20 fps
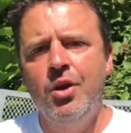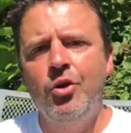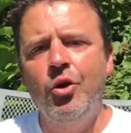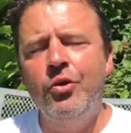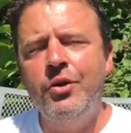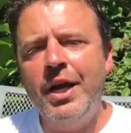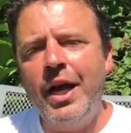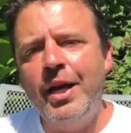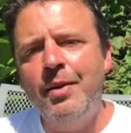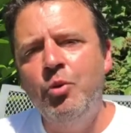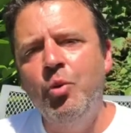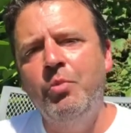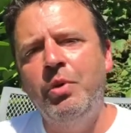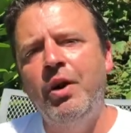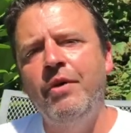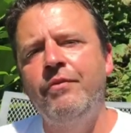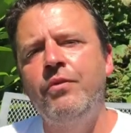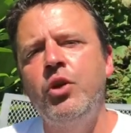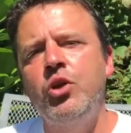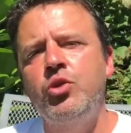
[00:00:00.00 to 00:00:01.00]
not the animal
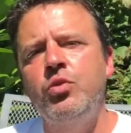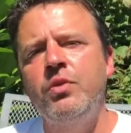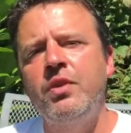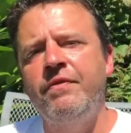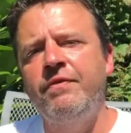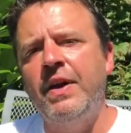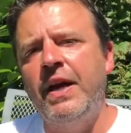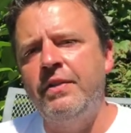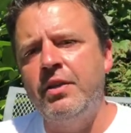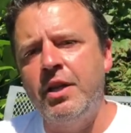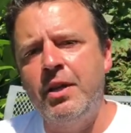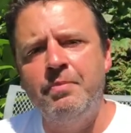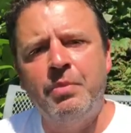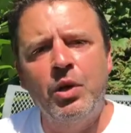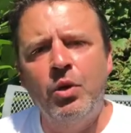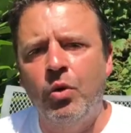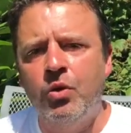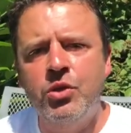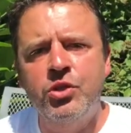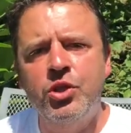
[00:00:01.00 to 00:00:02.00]
by virtue of the fact that it
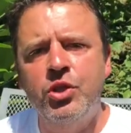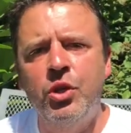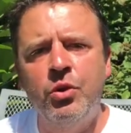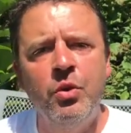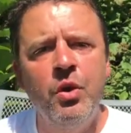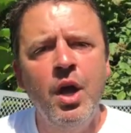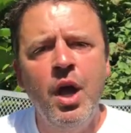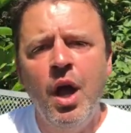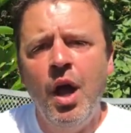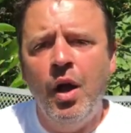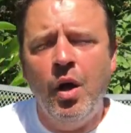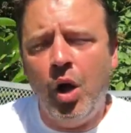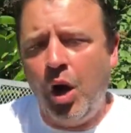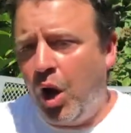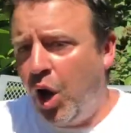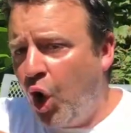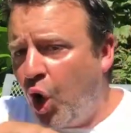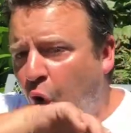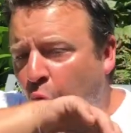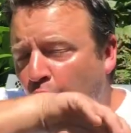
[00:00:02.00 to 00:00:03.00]
belongs to
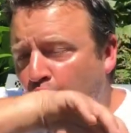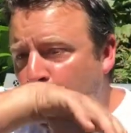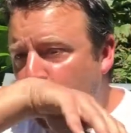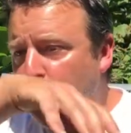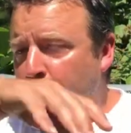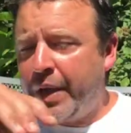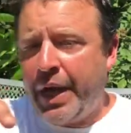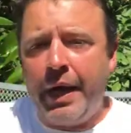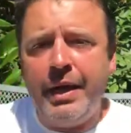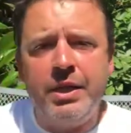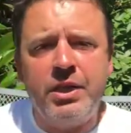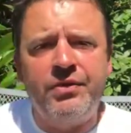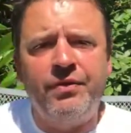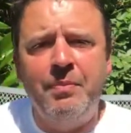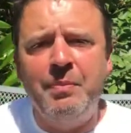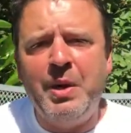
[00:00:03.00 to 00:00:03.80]
Canis